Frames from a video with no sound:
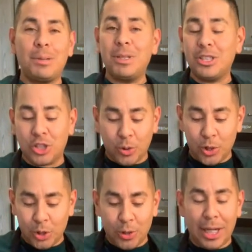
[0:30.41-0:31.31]
I'm gonna show
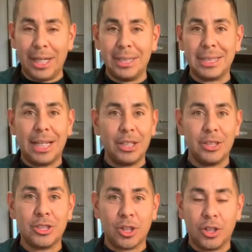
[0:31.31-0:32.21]
you guys how to
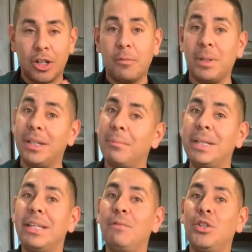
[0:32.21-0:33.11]
start it off, but let me
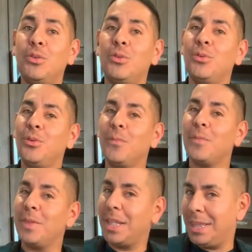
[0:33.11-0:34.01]
give you
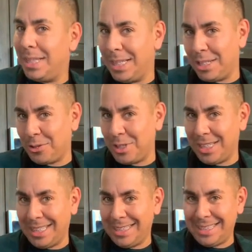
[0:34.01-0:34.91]
the
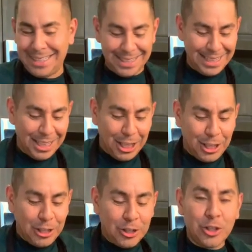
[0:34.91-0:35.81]
ingredients.
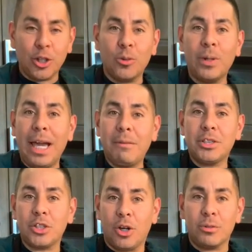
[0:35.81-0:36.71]
So we have
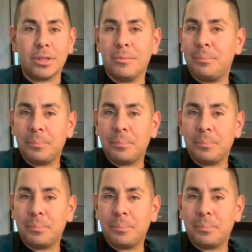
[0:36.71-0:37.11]
salt.